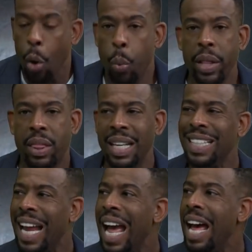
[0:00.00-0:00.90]
would
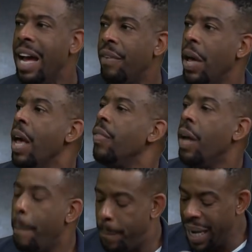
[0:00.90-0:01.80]
this have
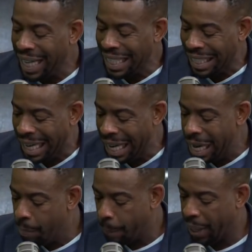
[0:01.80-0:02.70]
the biggest
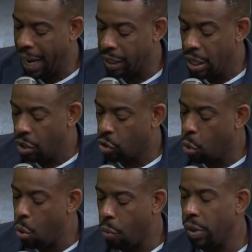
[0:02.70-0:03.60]
impact?
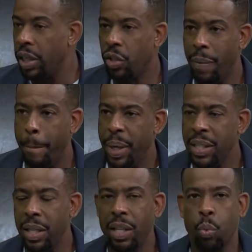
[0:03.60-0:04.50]
School, religion, business,